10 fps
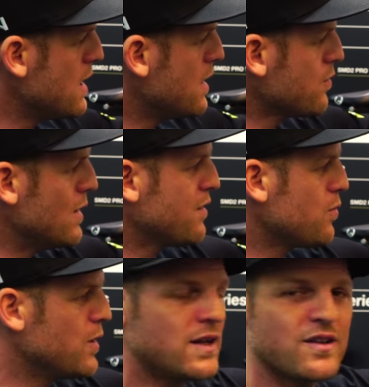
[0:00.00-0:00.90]
It's really
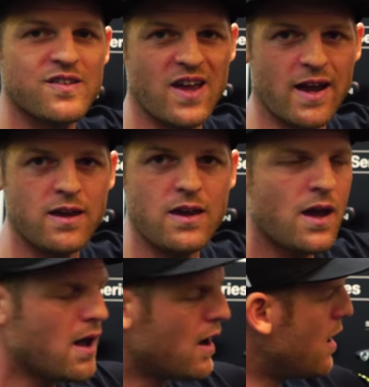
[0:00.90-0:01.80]
sweet. It's tacky,
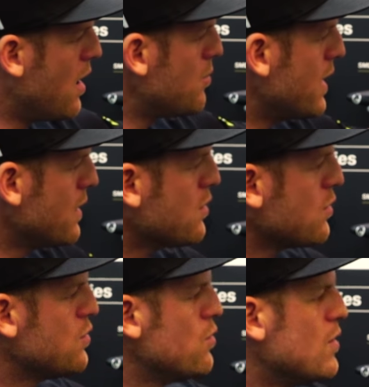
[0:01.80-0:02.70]
um, and the
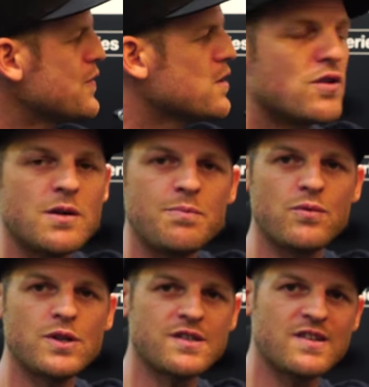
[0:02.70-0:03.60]
contour of the grip,
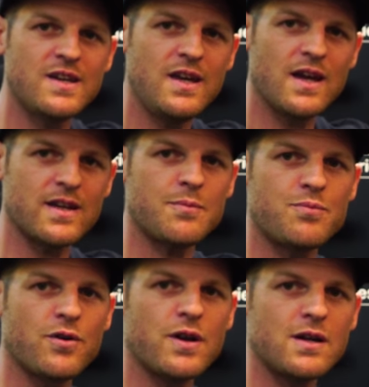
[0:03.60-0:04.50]
which is key at that
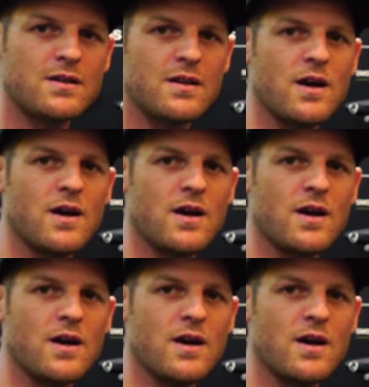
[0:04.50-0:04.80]
product.